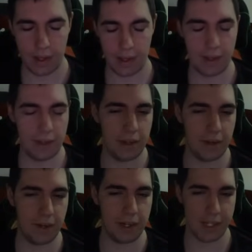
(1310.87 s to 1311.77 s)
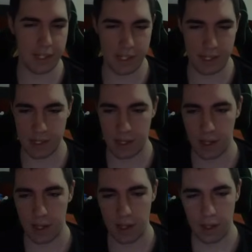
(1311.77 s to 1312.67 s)
And there it is.
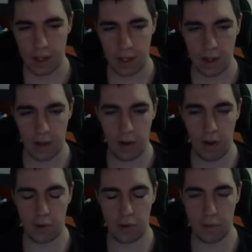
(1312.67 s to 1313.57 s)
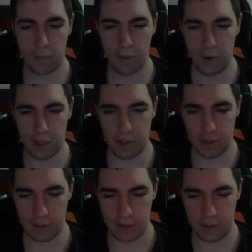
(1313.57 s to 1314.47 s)
All your fun,
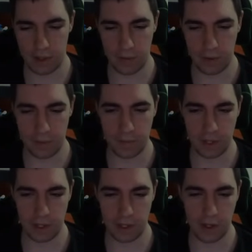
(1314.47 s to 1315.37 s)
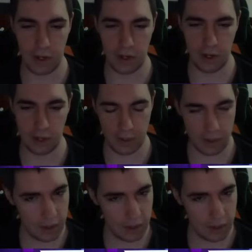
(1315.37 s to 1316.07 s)
everything gone.